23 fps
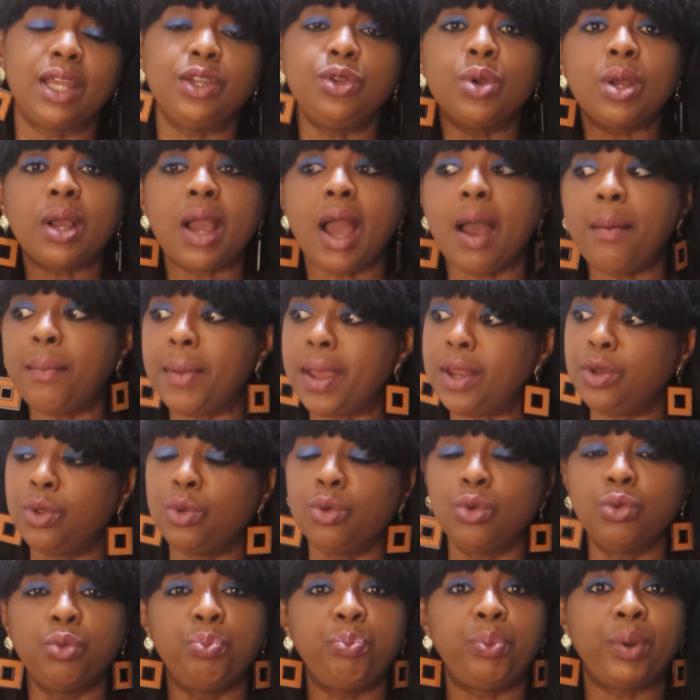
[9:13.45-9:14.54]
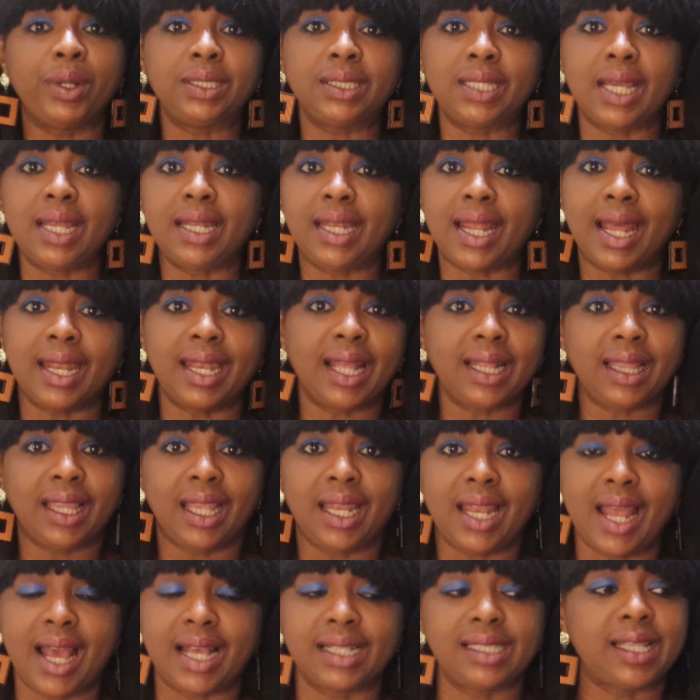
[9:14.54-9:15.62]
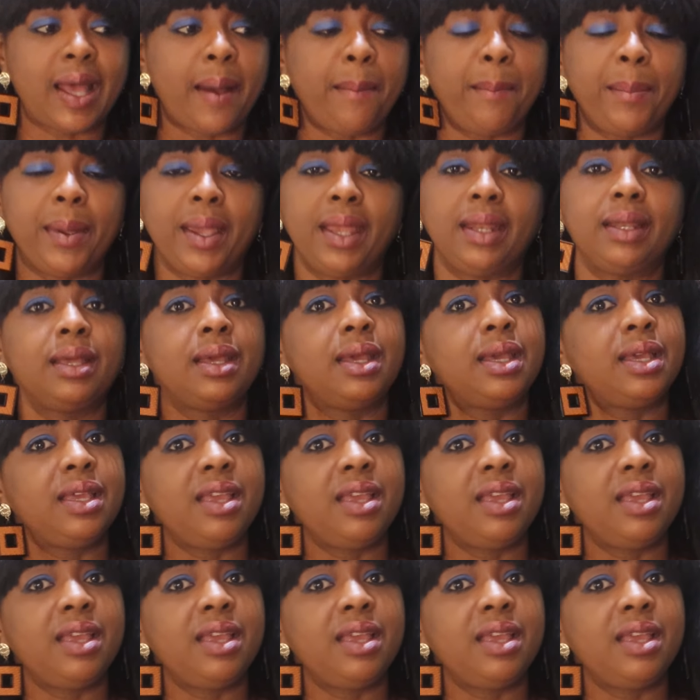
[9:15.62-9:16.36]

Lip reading: and you come and you pretend that nothing has happened,